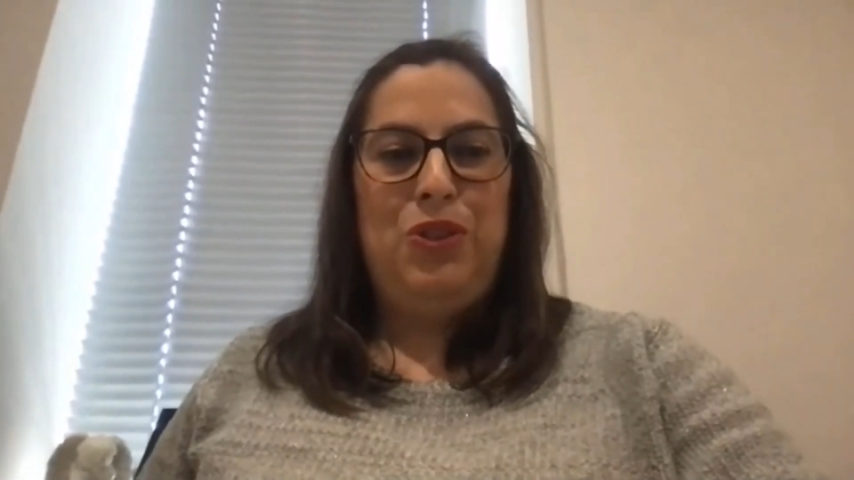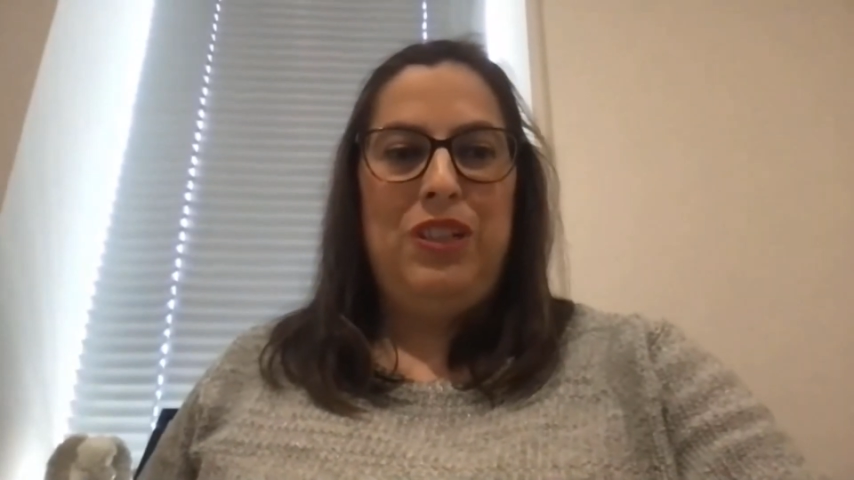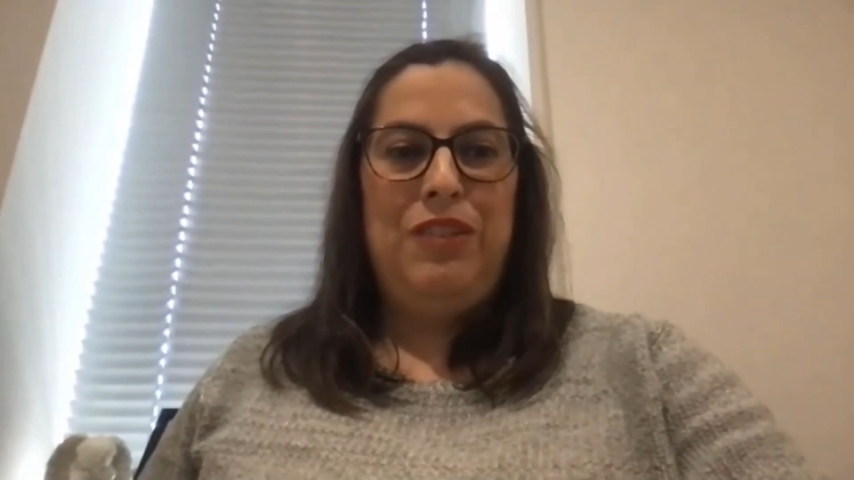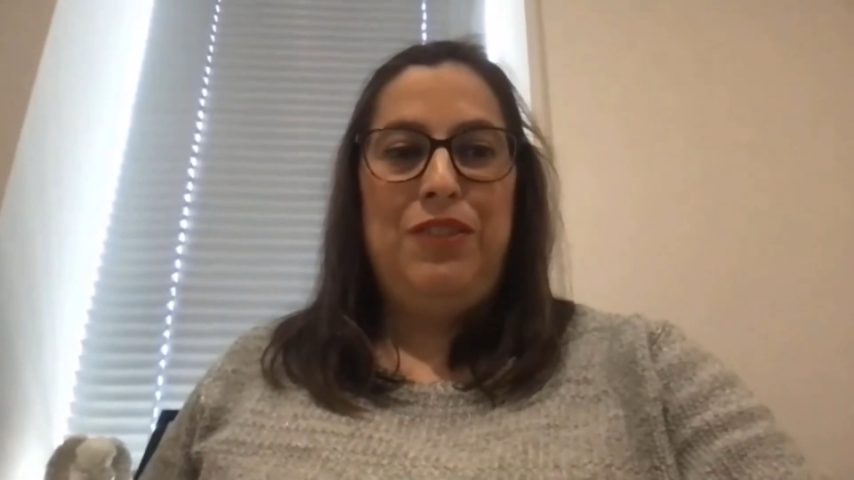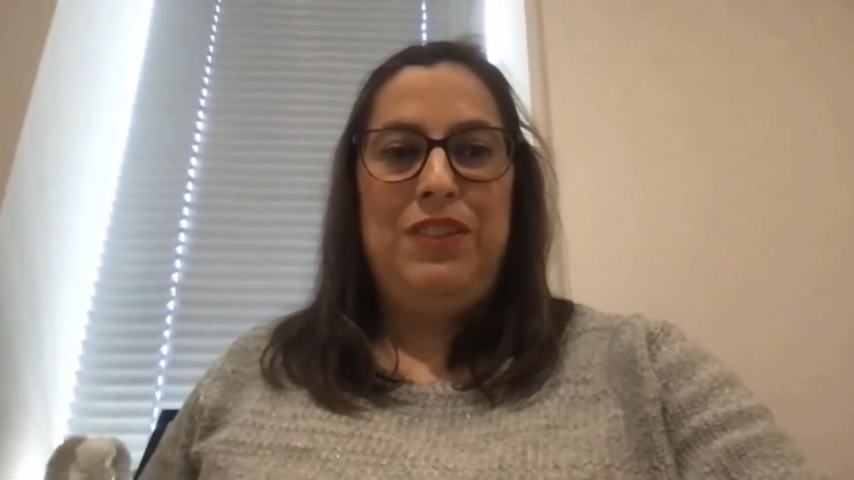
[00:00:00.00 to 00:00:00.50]

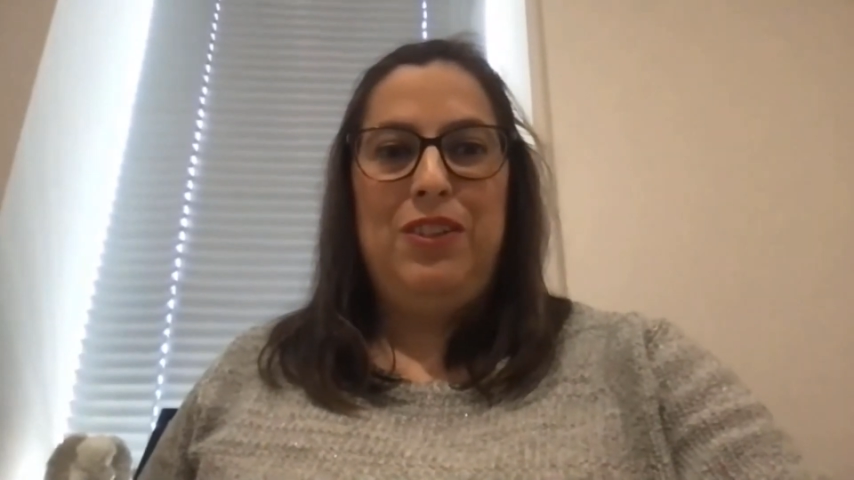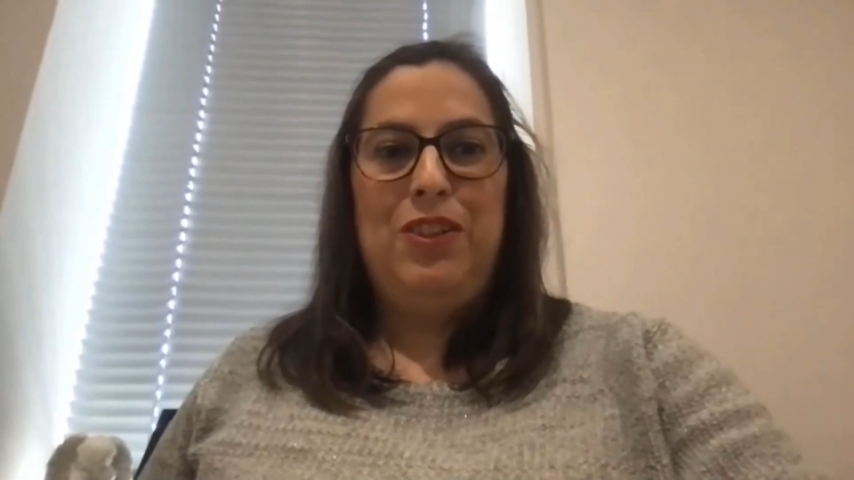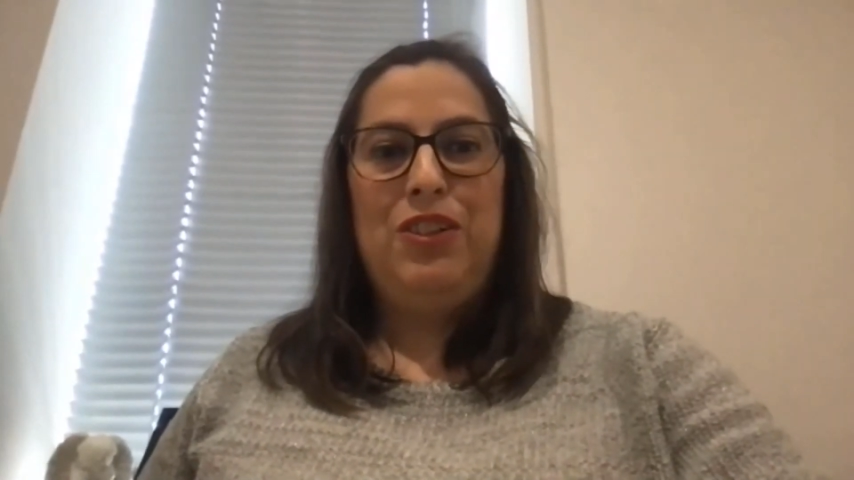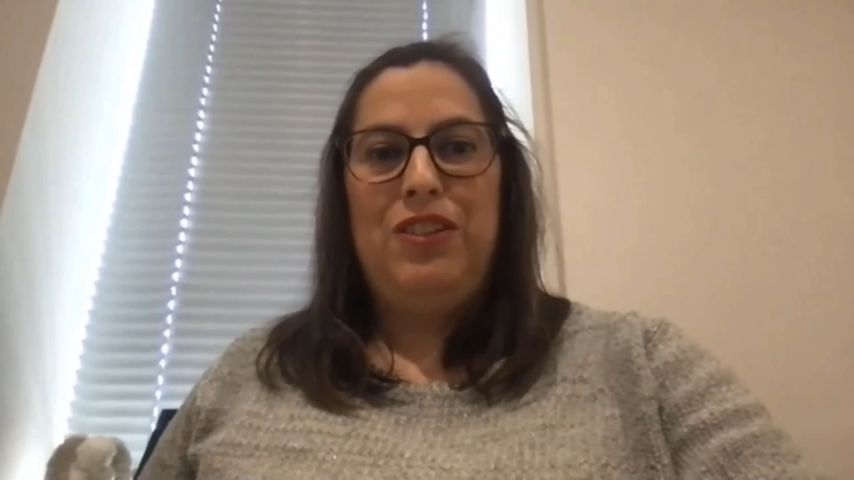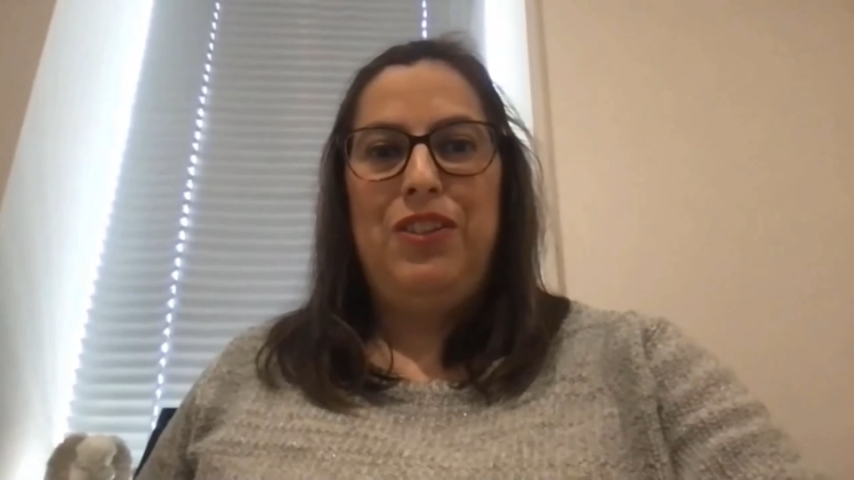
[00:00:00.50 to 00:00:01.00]
if it's
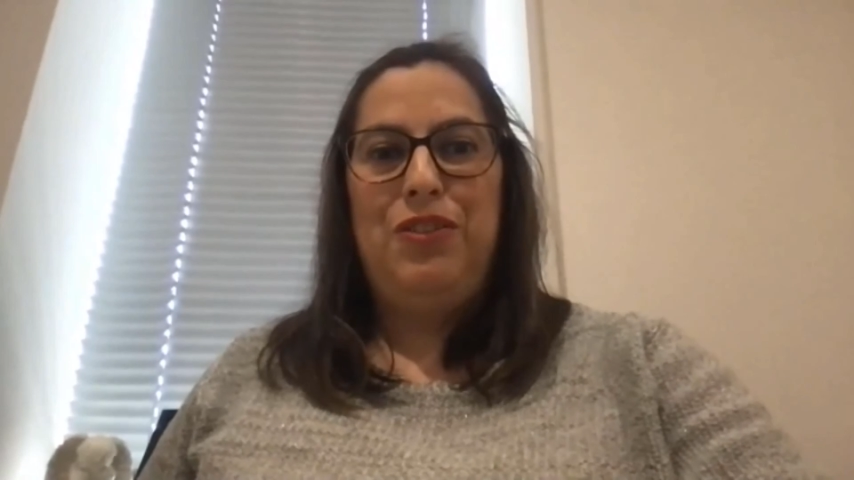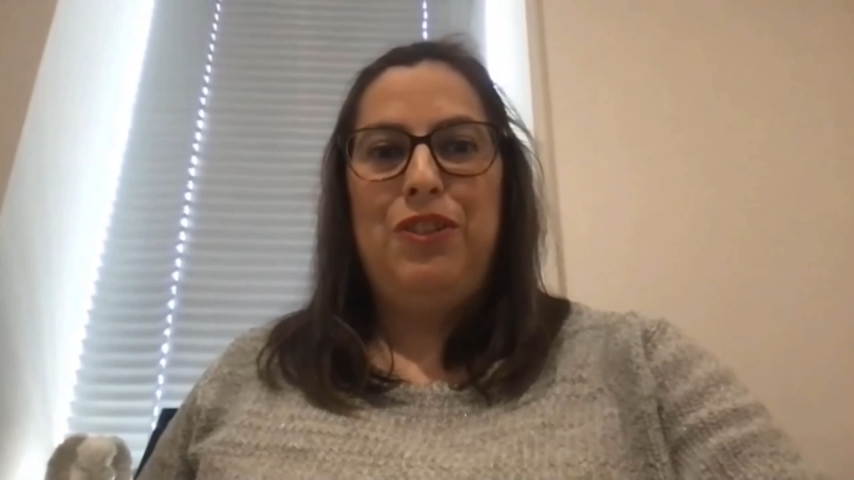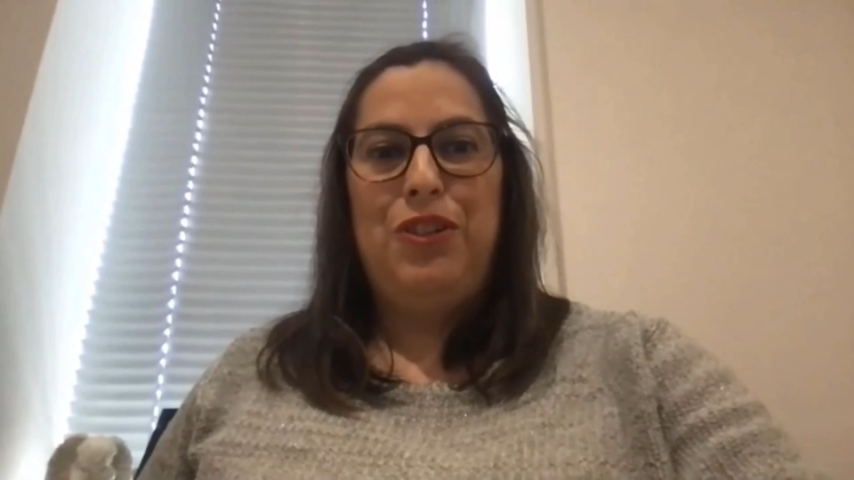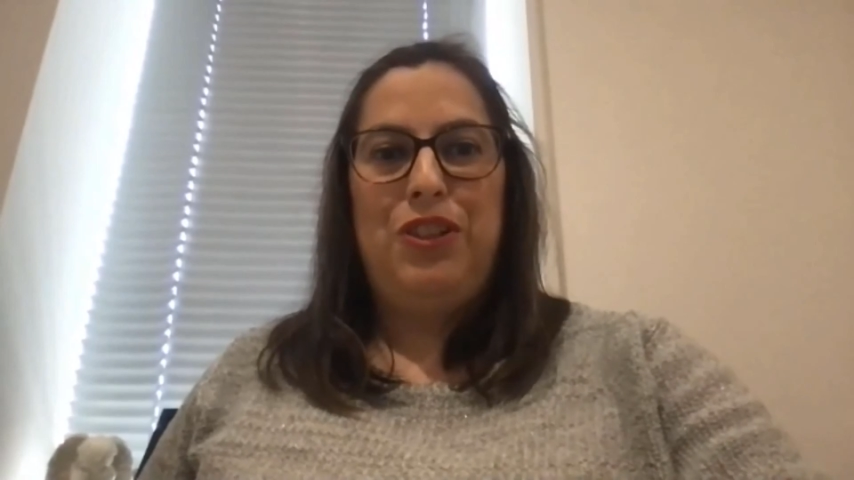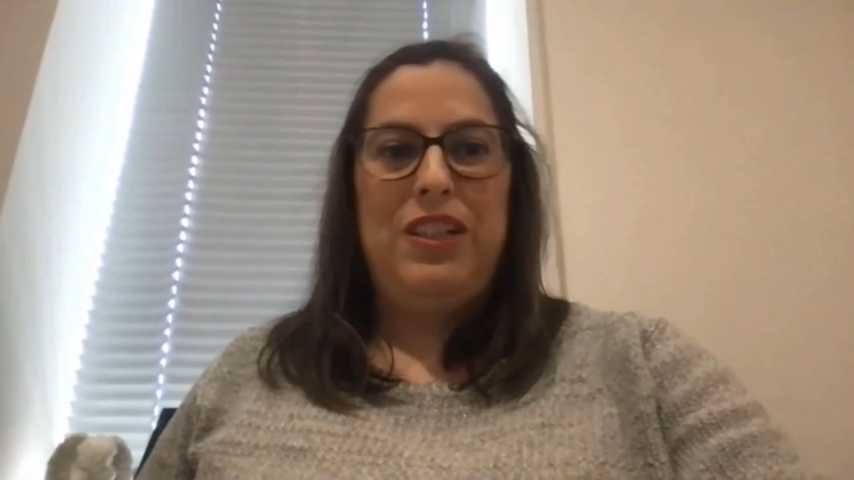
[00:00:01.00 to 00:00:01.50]
not this
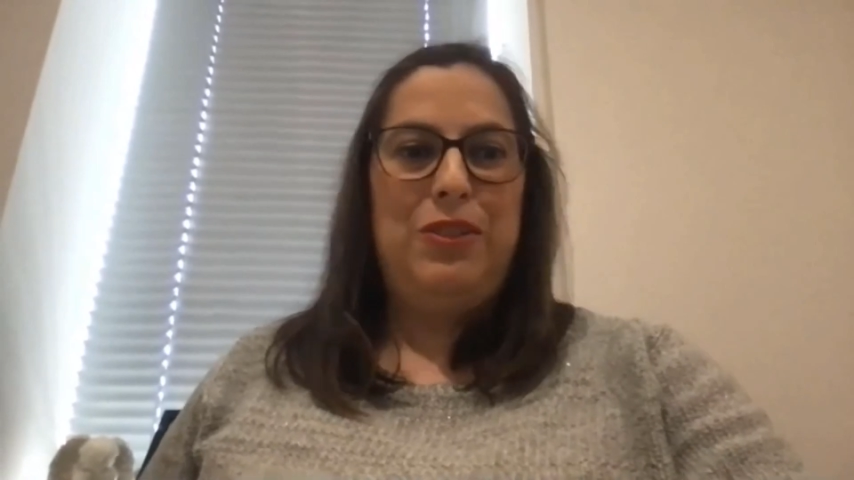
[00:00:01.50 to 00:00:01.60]
version,